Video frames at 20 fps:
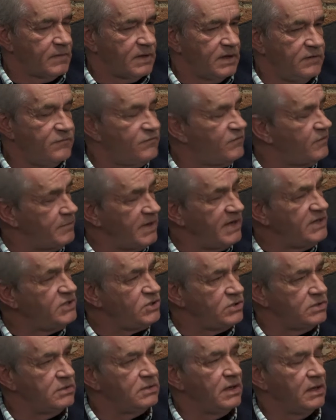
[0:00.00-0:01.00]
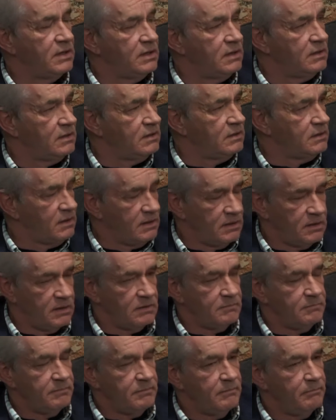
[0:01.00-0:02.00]
information on
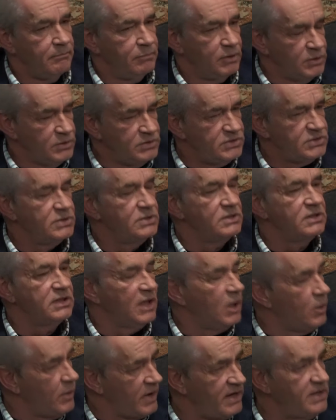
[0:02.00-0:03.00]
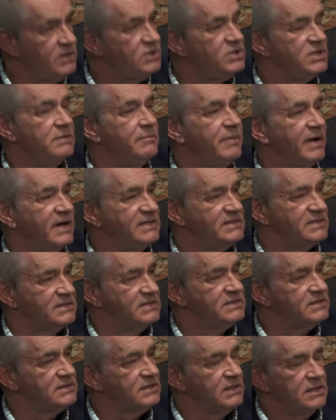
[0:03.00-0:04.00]
a Bluetooth low energy
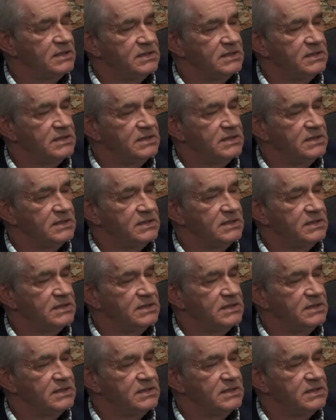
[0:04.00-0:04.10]
basis,